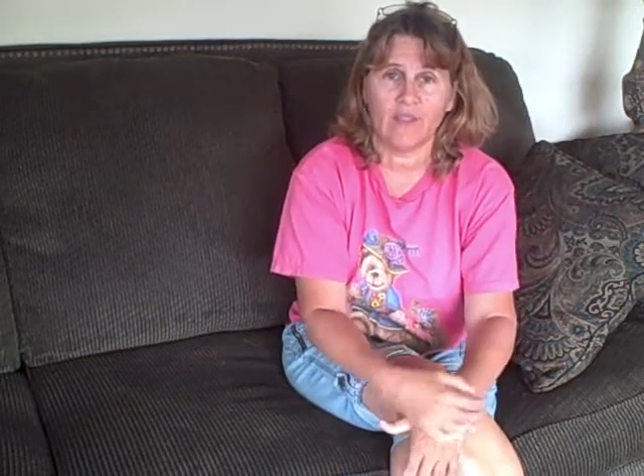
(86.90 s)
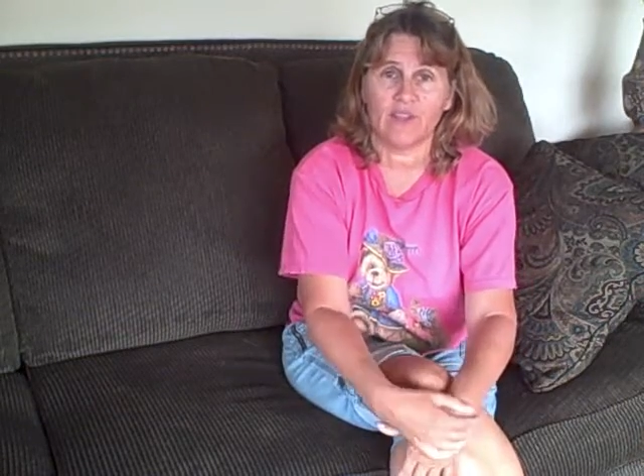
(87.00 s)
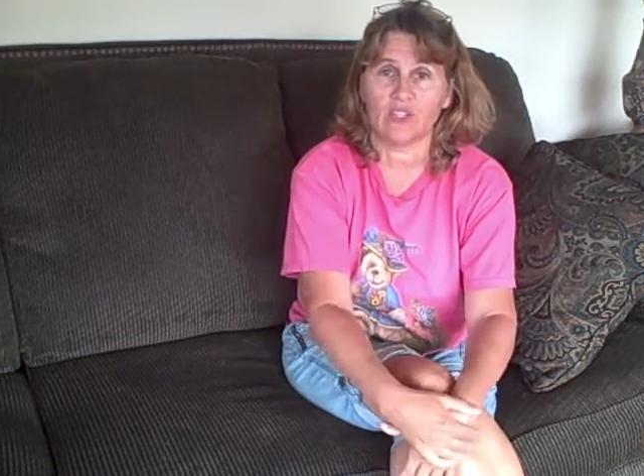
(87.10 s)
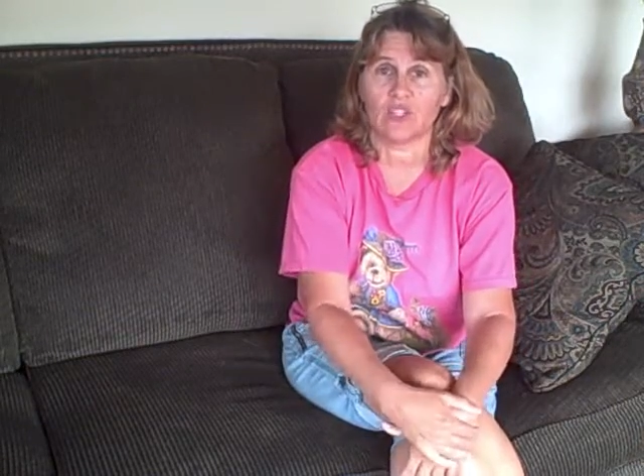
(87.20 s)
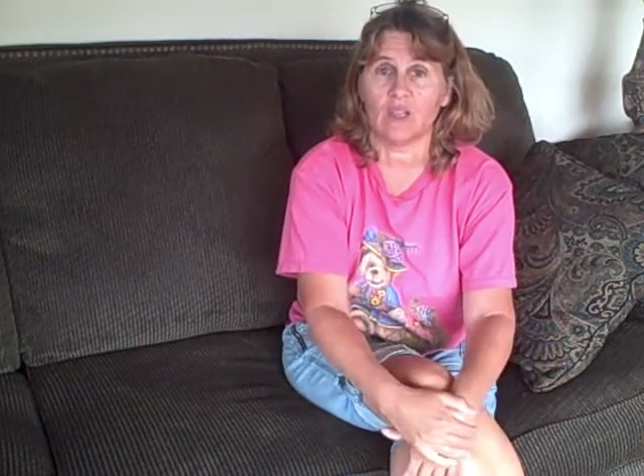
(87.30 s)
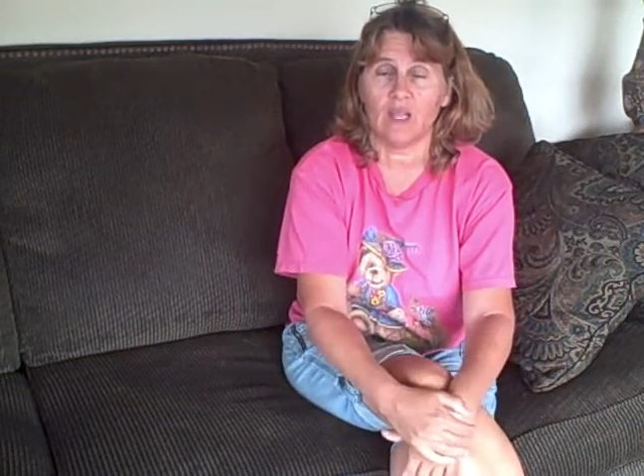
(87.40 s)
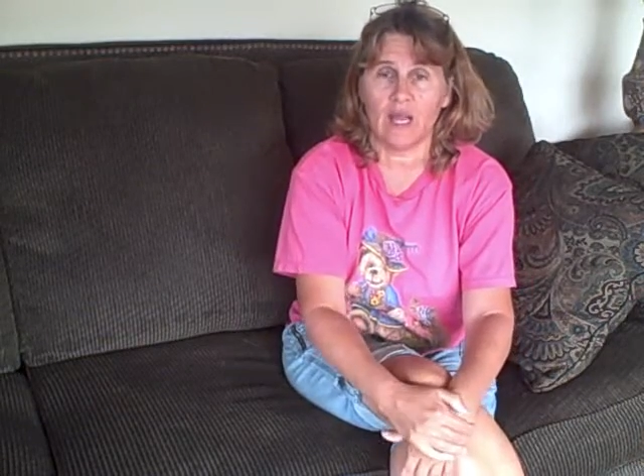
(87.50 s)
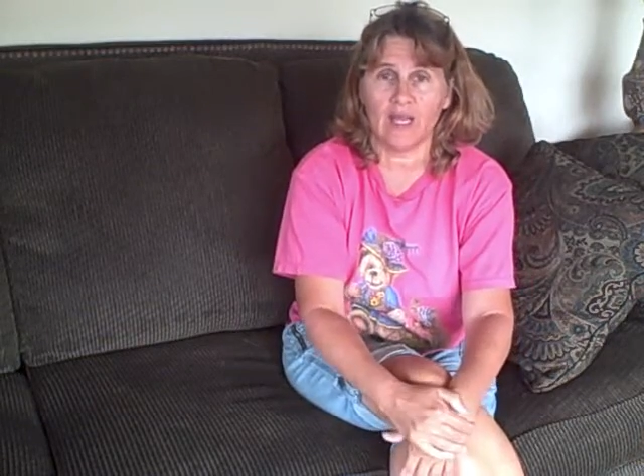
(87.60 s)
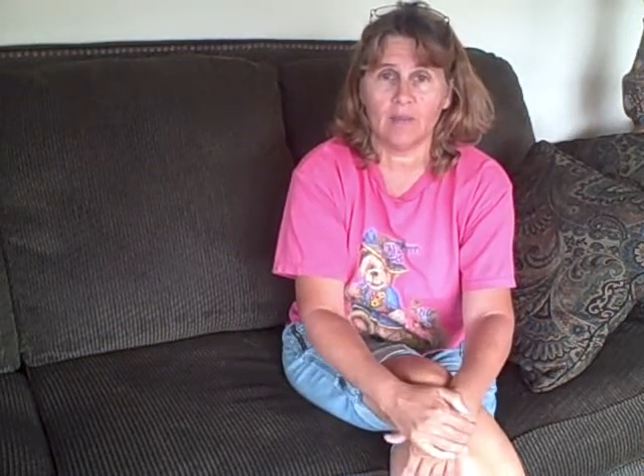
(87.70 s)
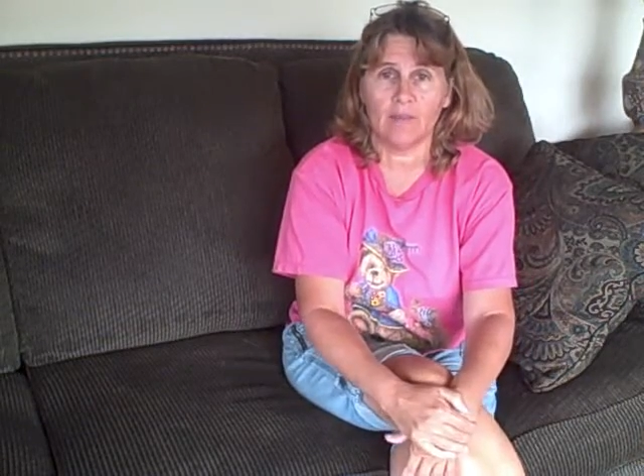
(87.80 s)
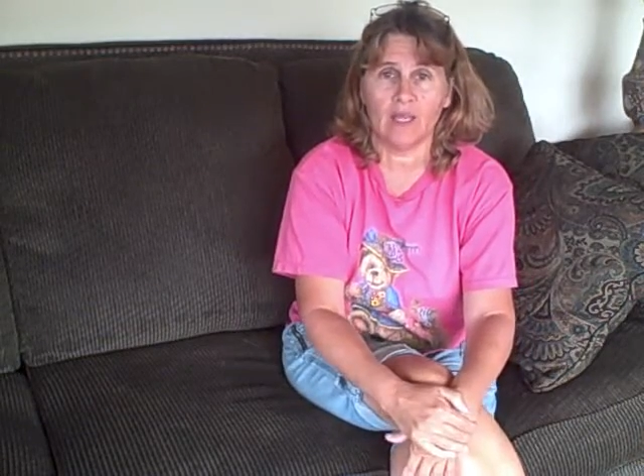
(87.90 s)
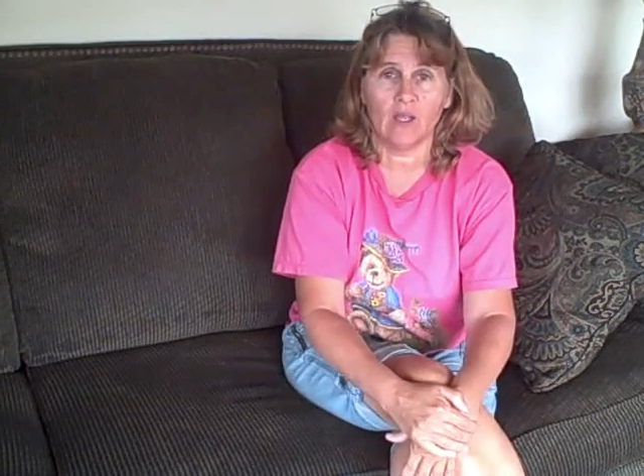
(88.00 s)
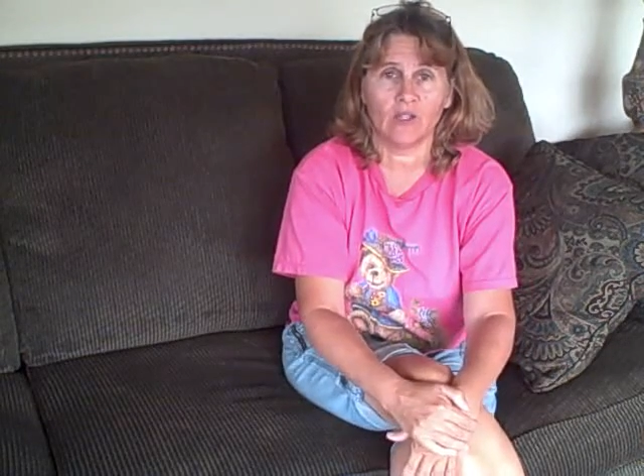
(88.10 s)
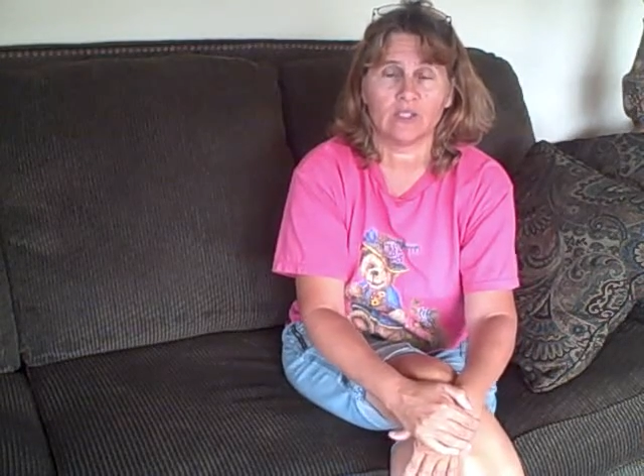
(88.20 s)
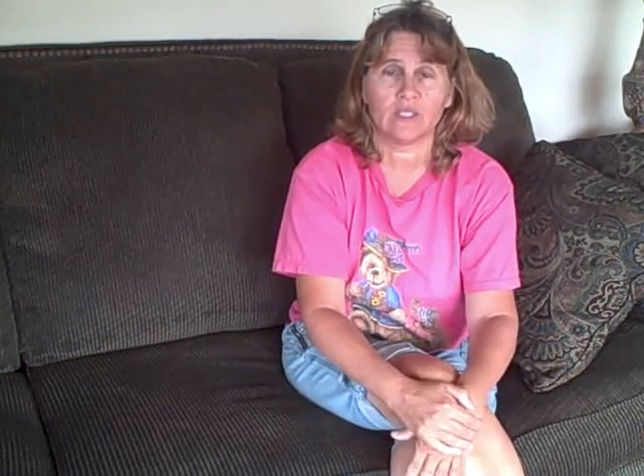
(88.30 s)
that there's a lot of
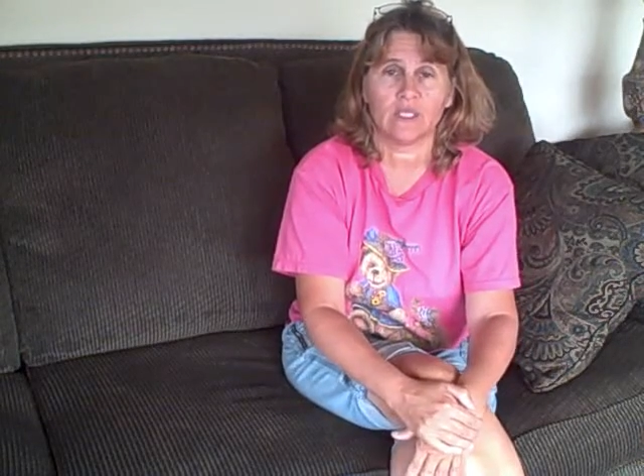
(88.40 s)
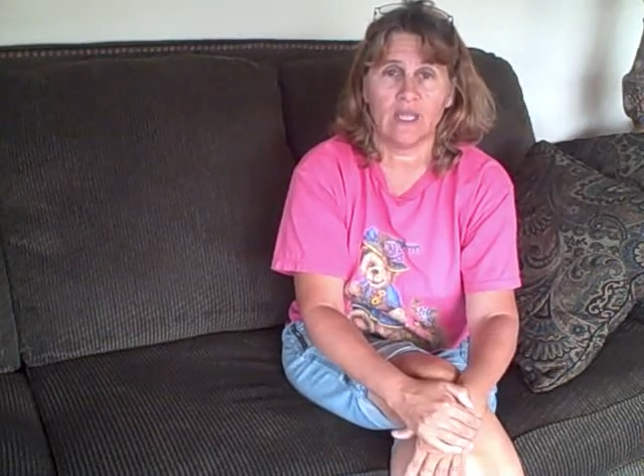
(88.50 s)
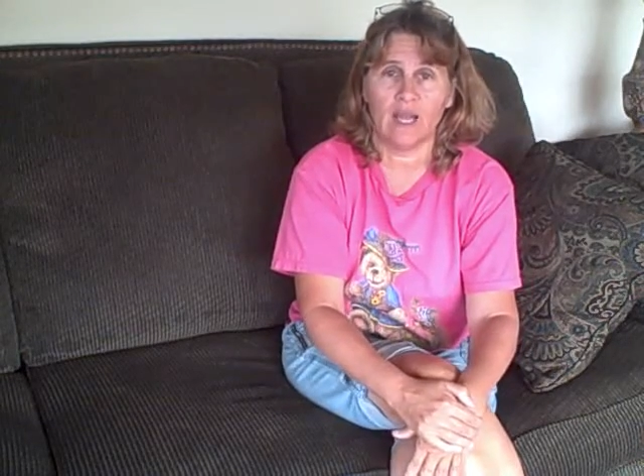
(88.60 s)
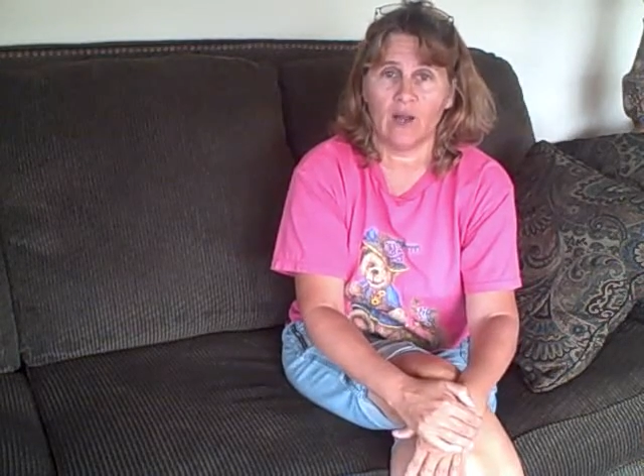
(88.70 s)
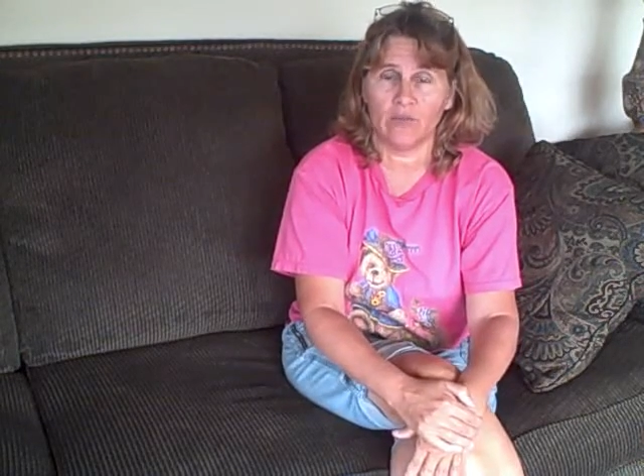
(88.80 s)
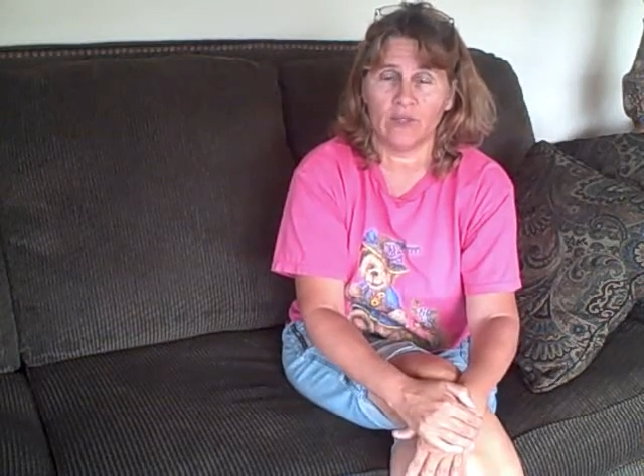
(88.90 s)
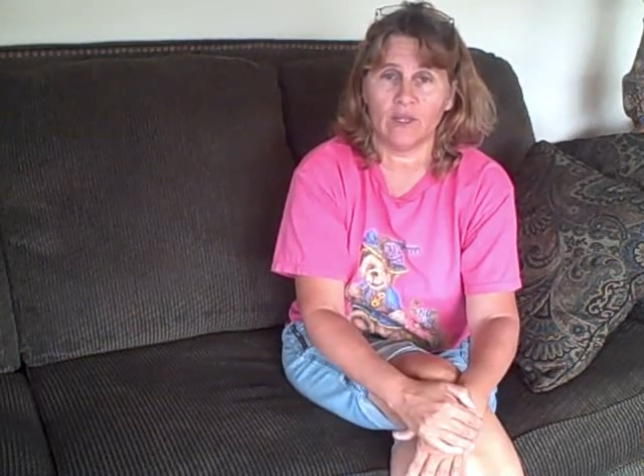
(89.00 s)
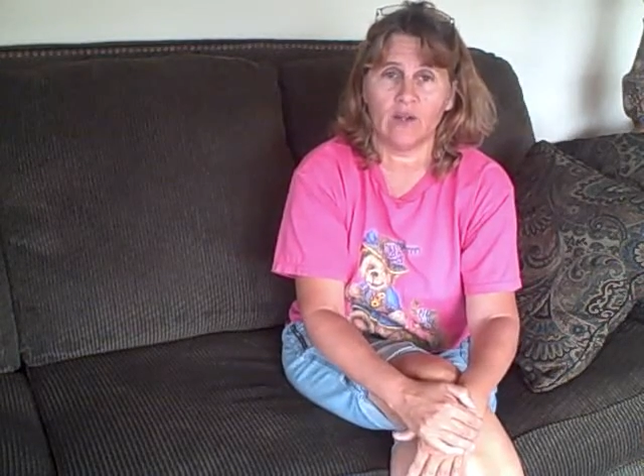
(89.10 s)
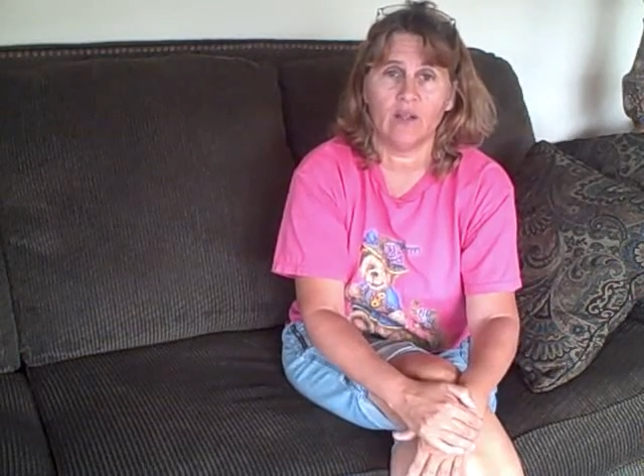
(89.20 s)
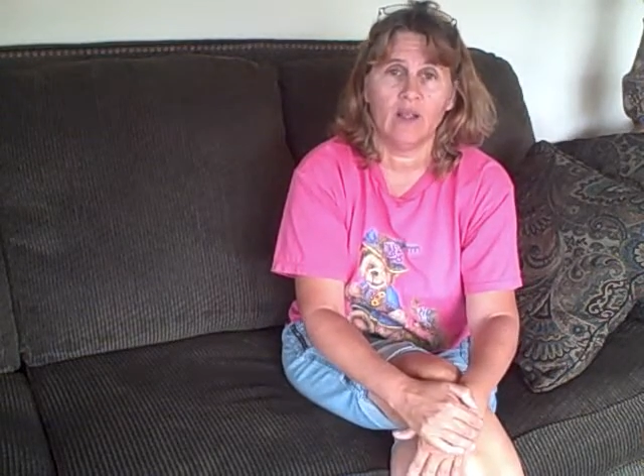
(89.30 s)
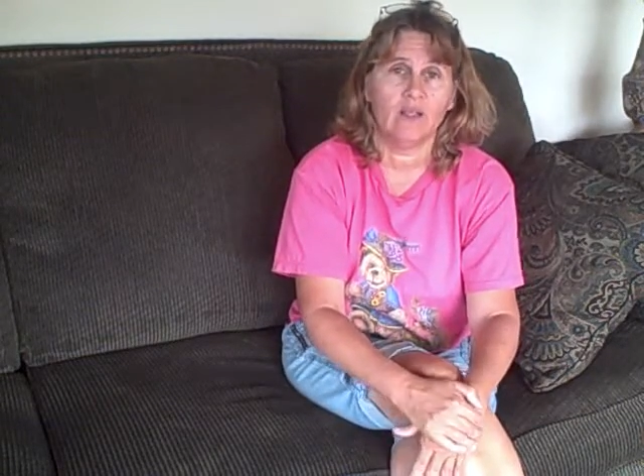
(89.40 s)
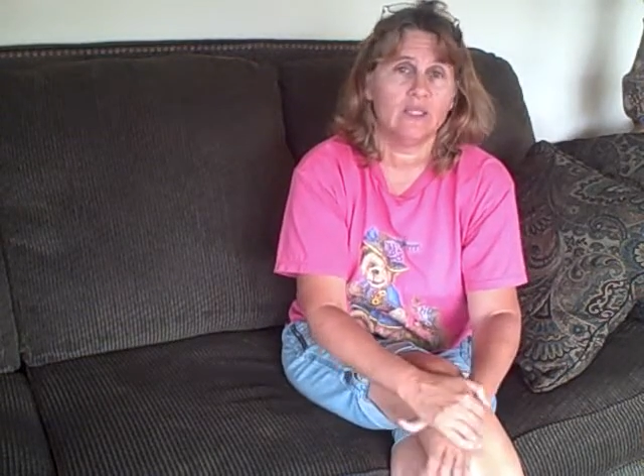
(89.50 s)
mailers out there.